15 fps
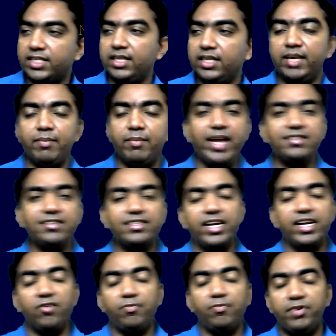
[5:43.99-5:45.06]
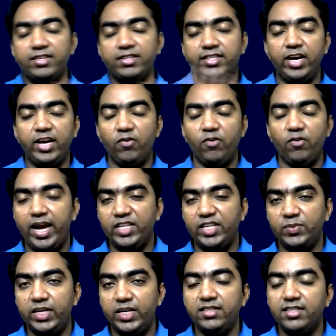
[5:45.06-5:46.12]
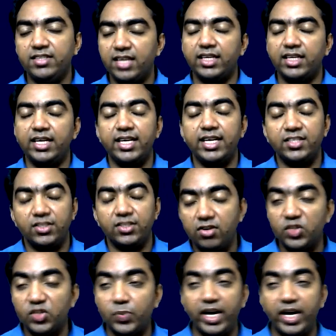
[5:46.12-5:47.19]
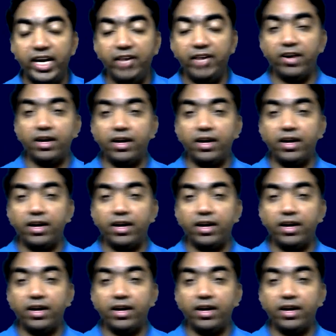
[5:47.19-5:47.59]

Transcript: the mainstay of management is surgery. It has not spread anywhere.